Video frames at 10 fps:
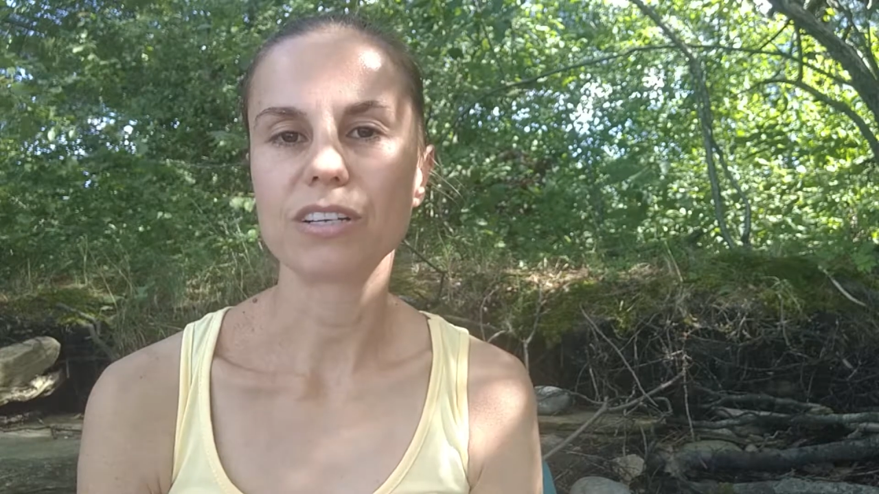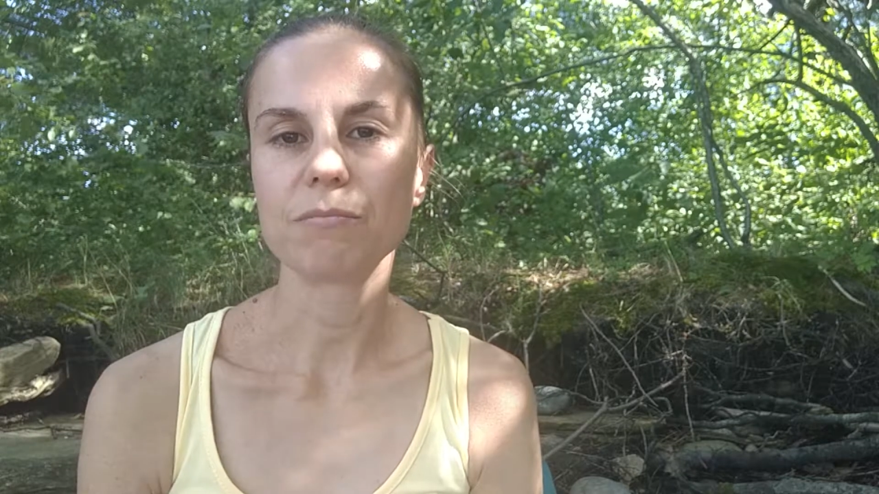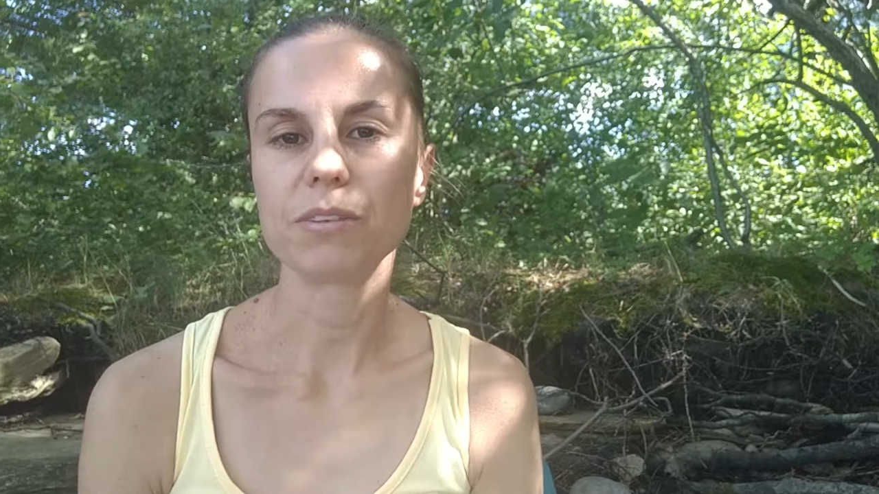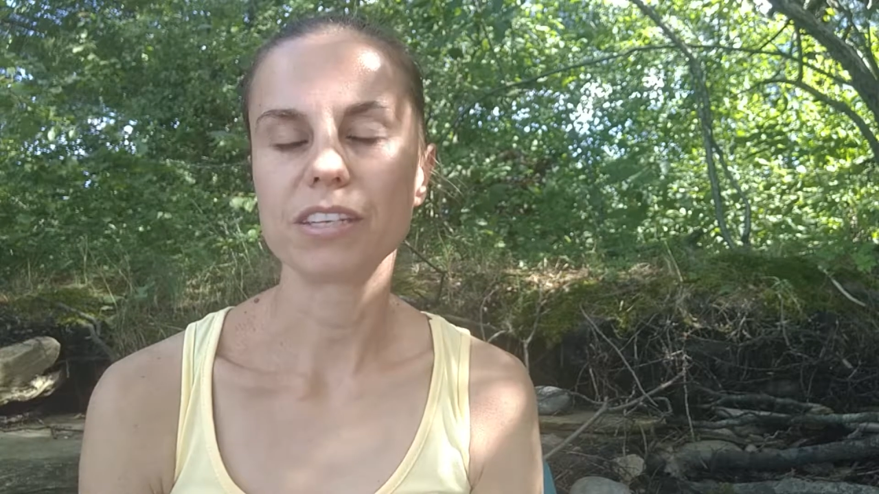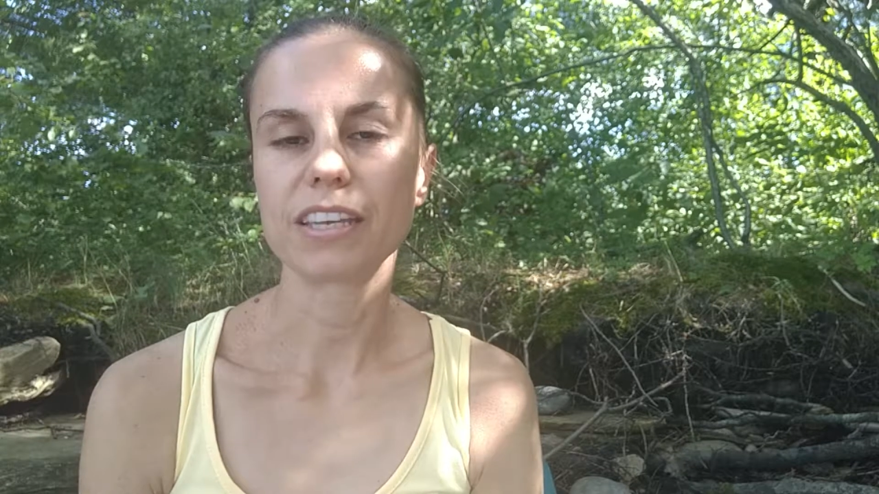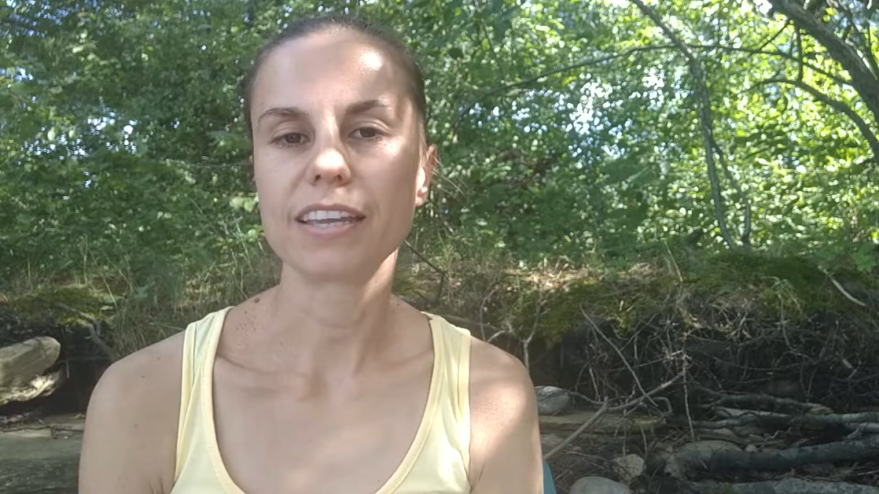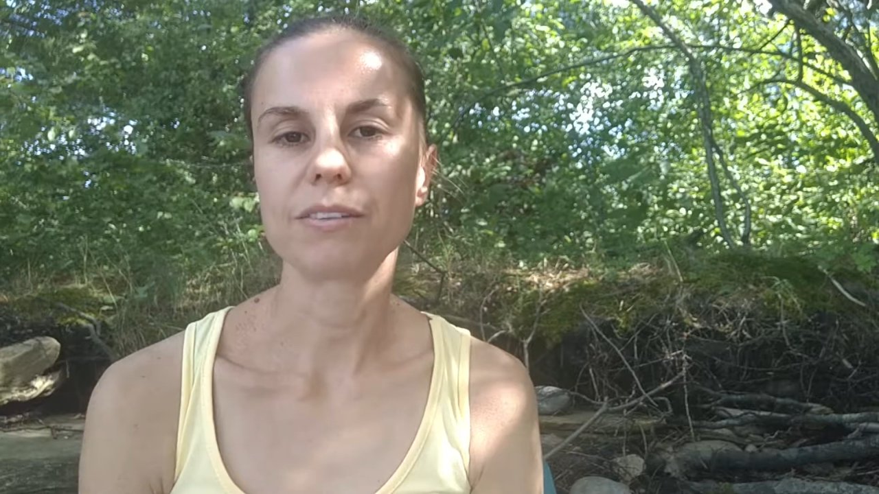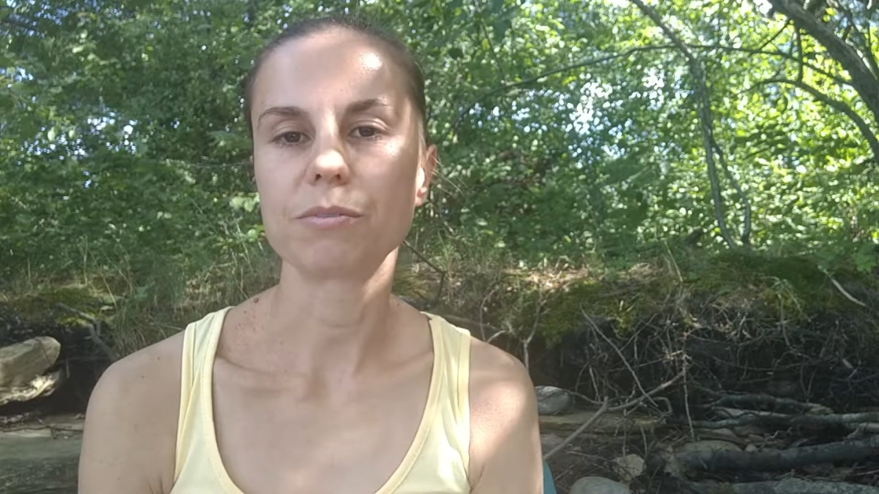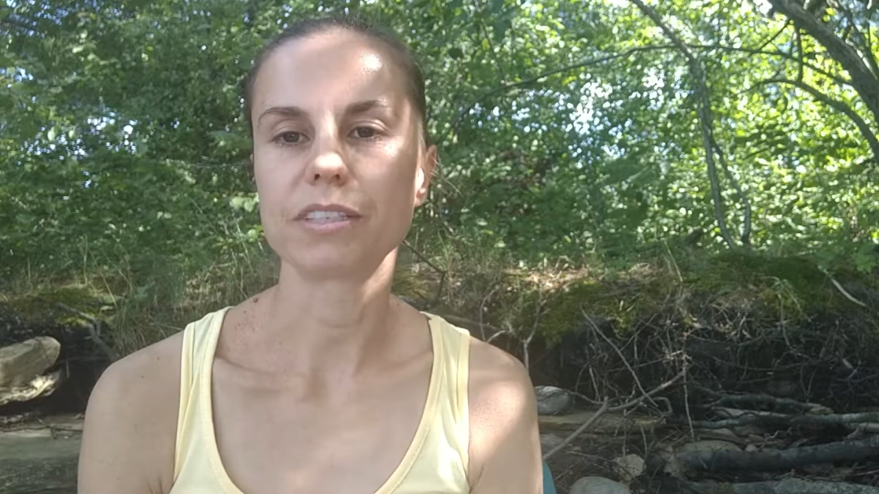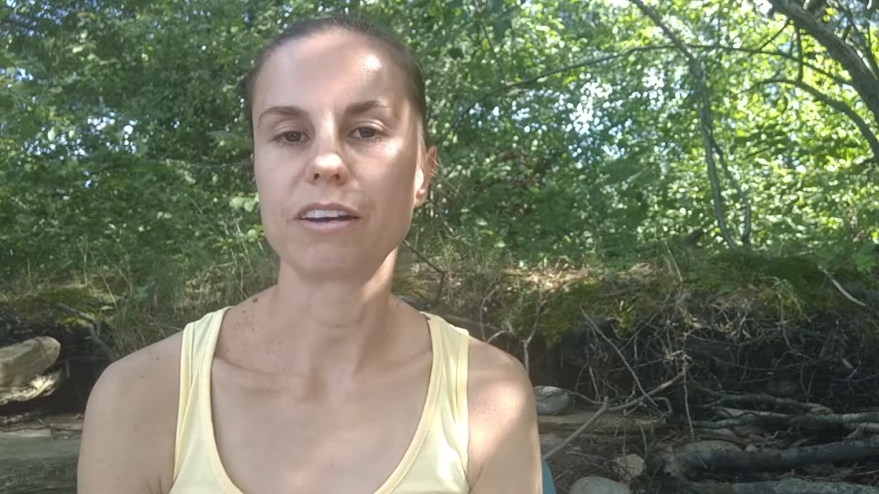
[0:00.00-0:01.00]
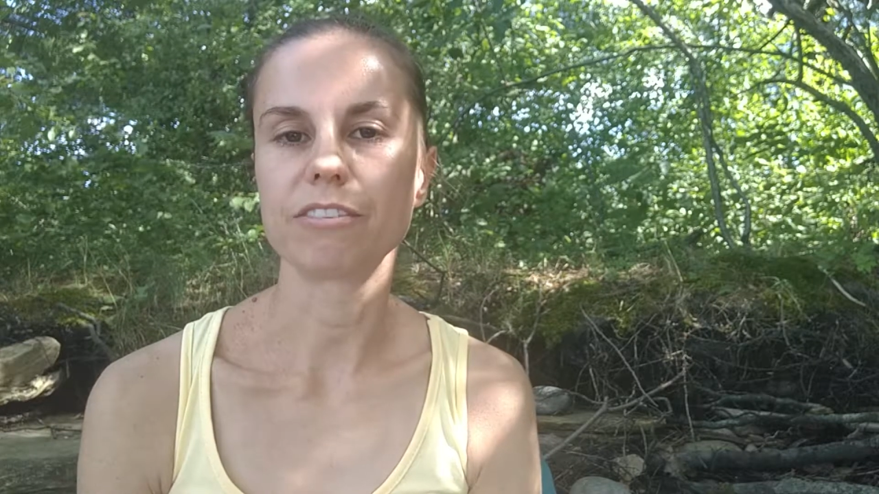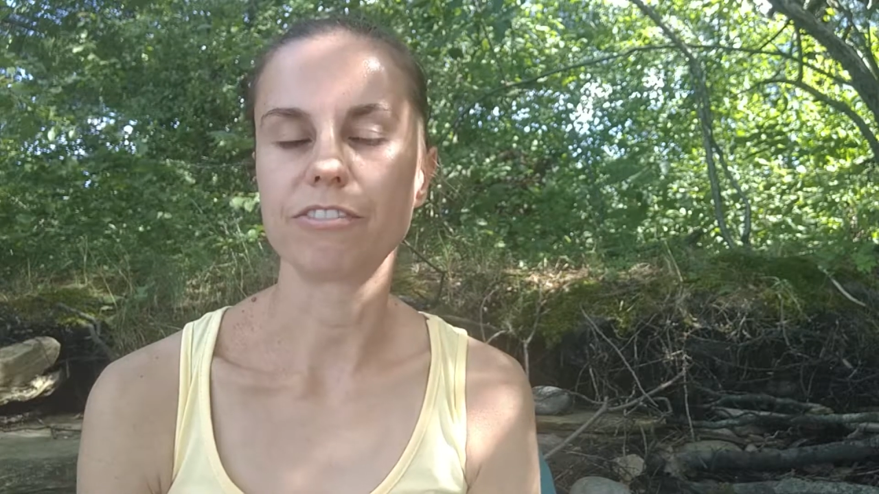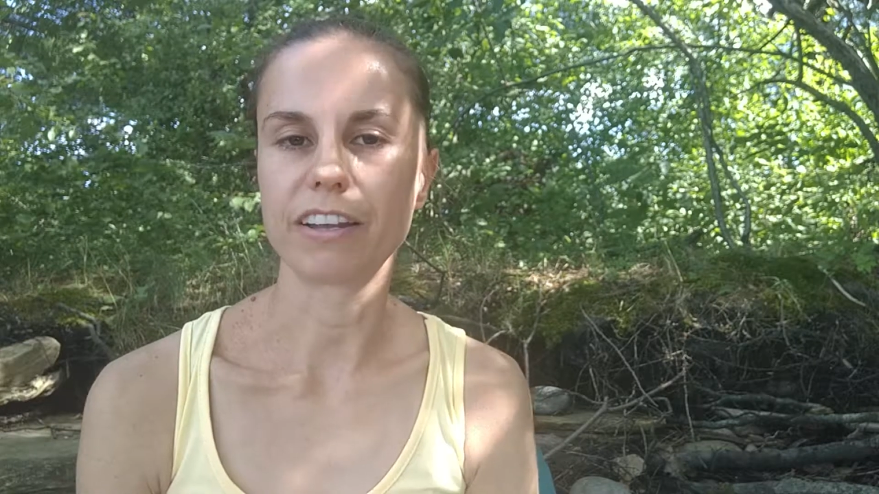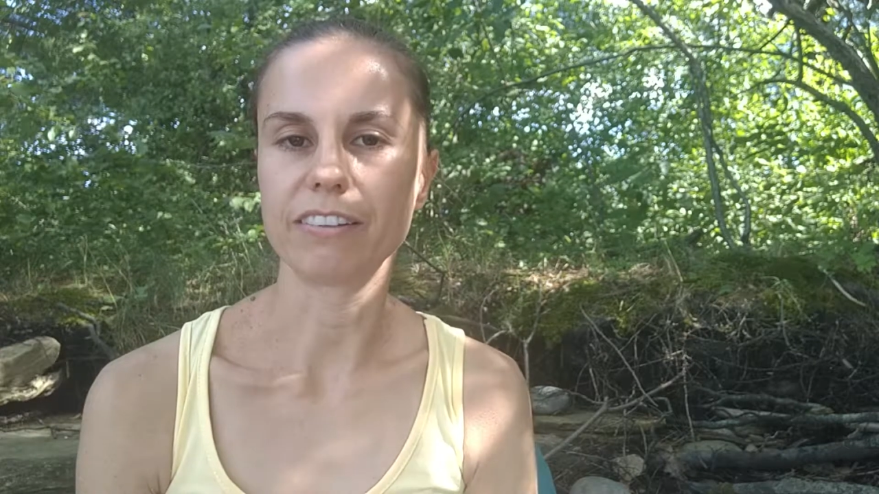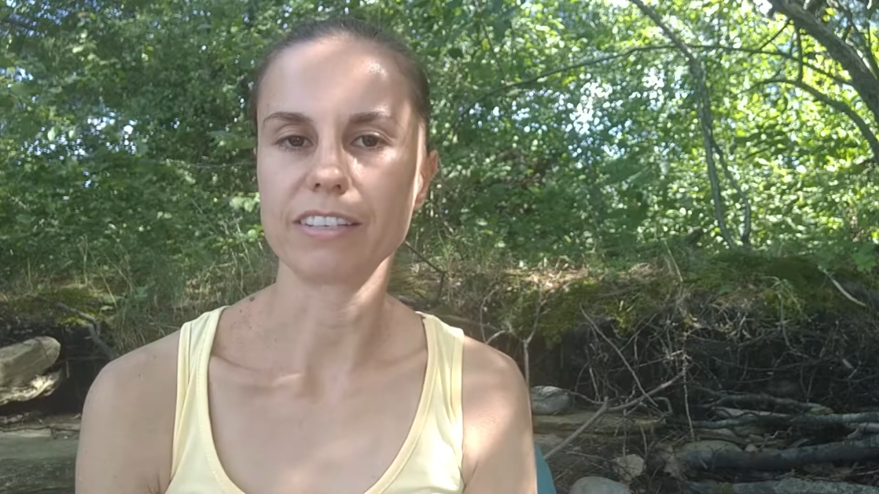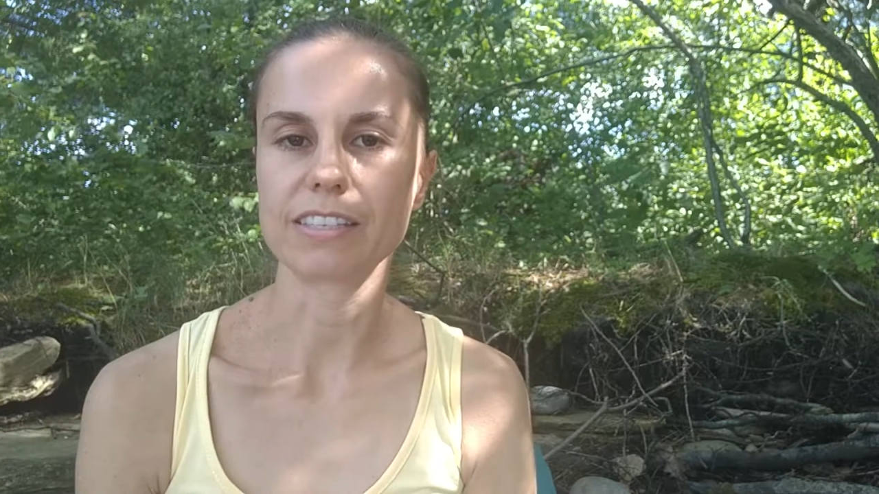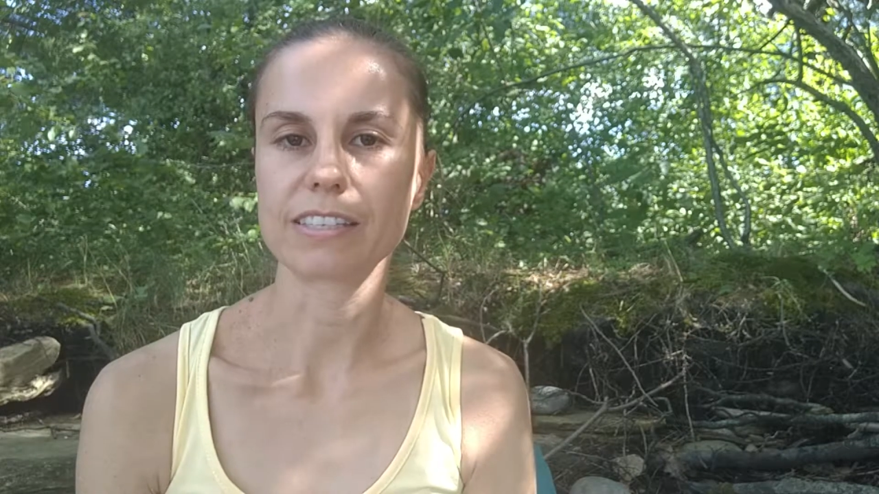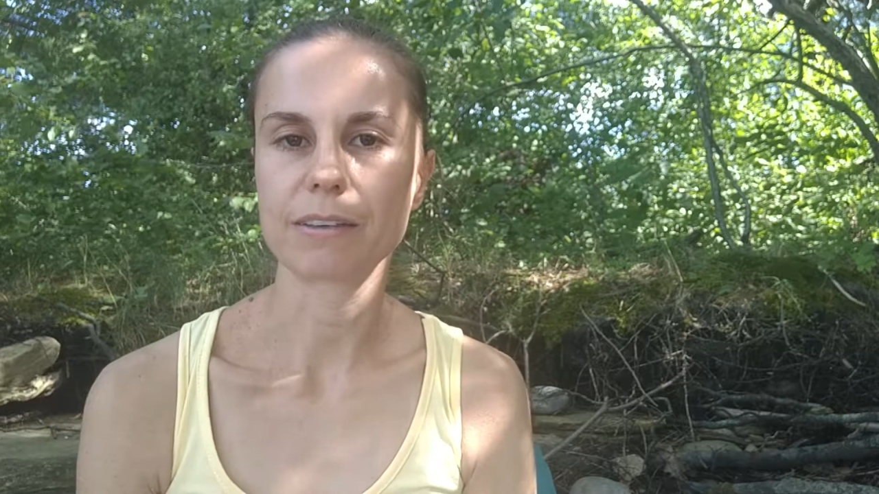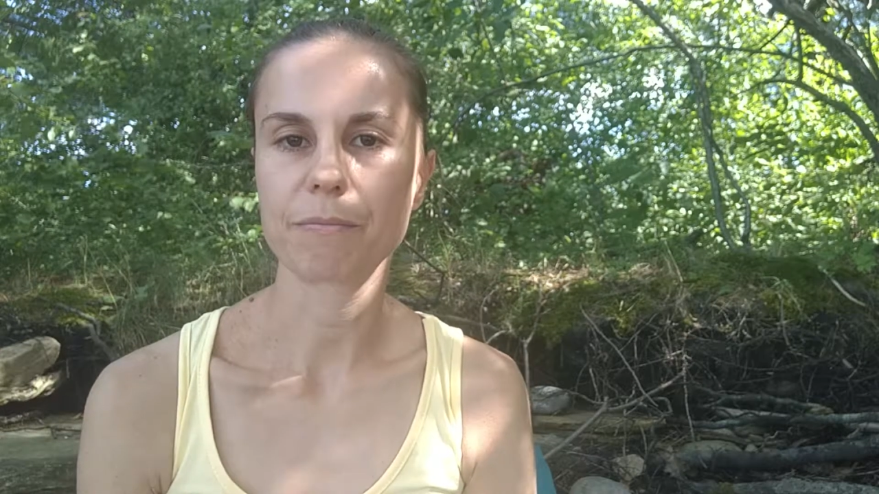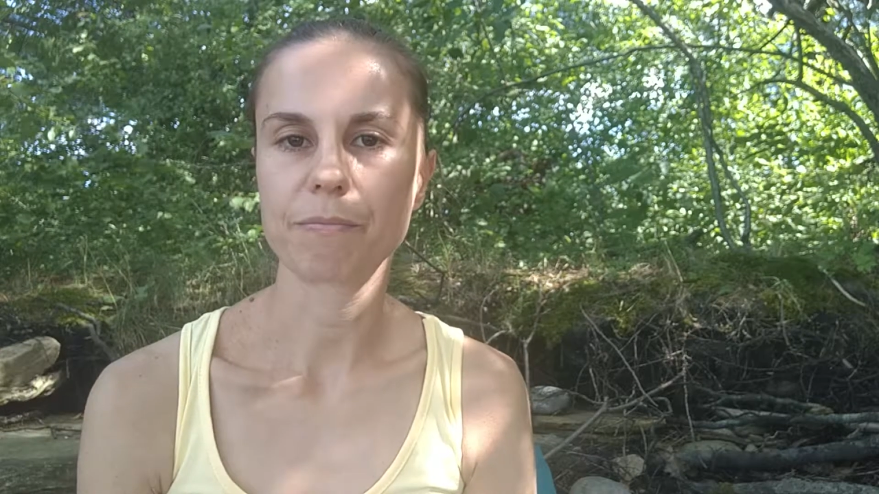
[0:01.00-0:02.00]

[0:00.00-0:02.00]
communicate without violence.